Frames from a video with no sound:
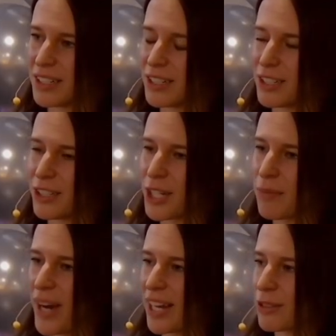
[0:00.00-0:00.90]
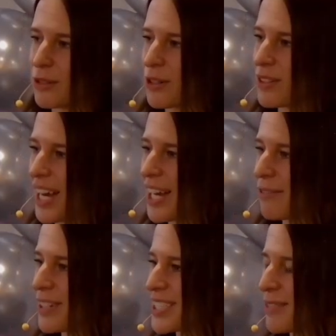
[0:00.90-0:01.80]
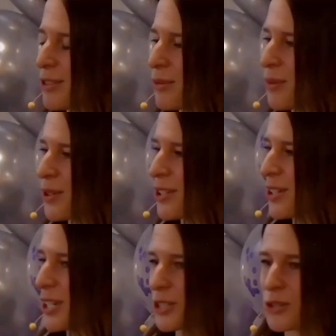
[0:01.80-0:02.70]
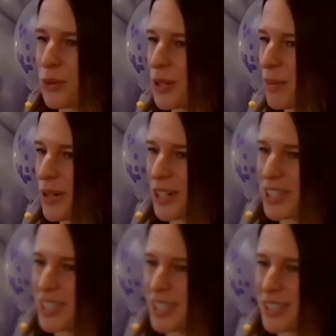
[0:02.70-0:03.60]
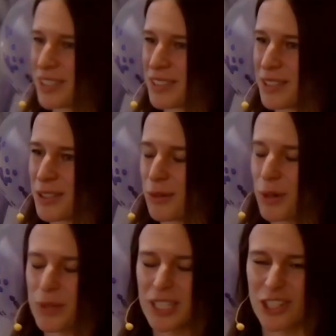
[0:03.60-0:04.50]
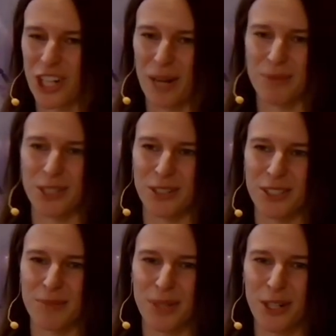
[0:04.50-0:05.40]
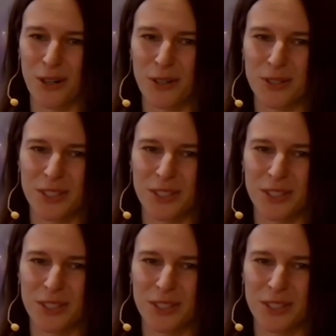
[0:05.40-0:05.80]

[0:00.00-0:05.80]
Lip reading: Looking back through your life as if it were a storybook, what would the chapters be called?